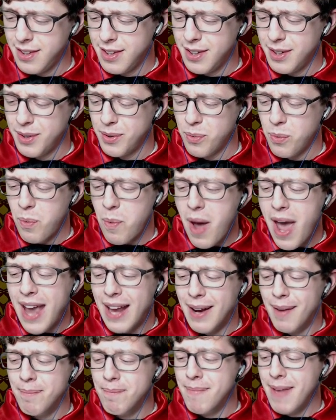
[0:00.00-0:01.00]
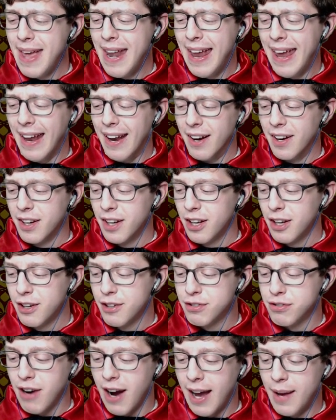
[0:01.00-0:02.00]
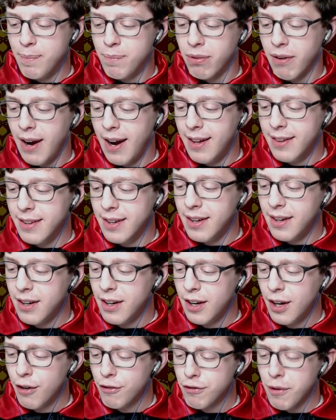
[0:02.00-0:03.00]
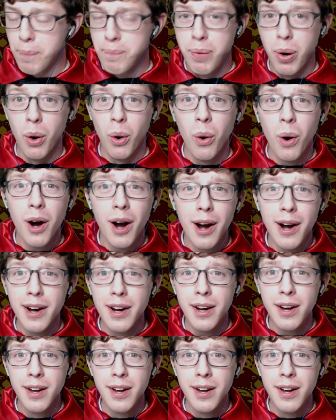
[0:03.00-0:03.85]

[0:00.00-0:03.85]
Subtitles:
"Wait a minute," cried Brandon. "Report?